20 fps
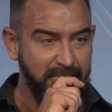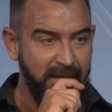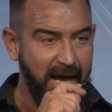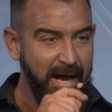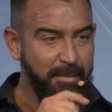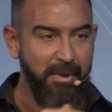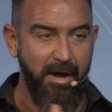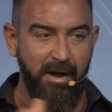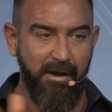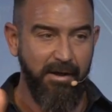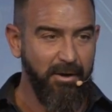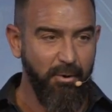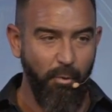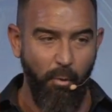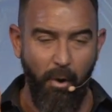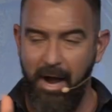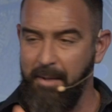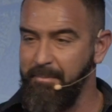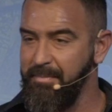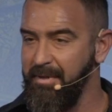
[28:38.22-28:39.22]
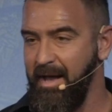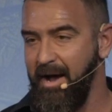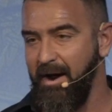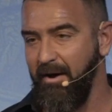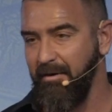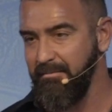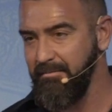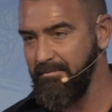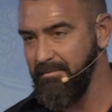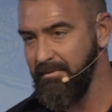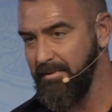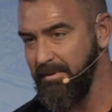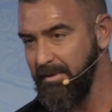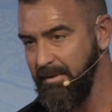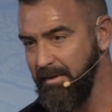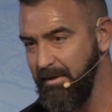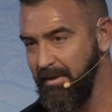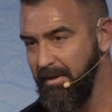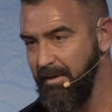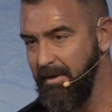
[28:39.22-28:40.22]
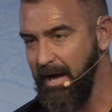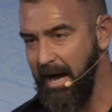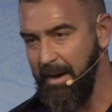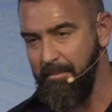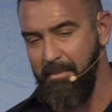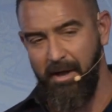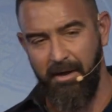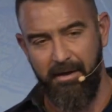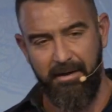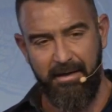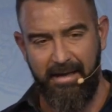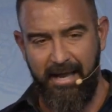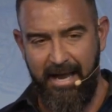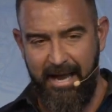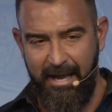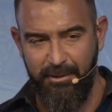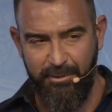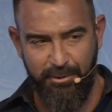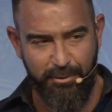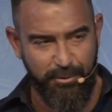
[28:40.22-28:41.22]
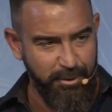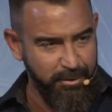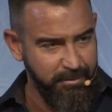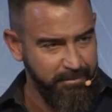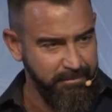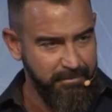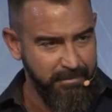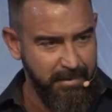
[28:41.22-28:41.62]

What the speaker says: I'm not going to wipe you out. I'm not going to cancel you.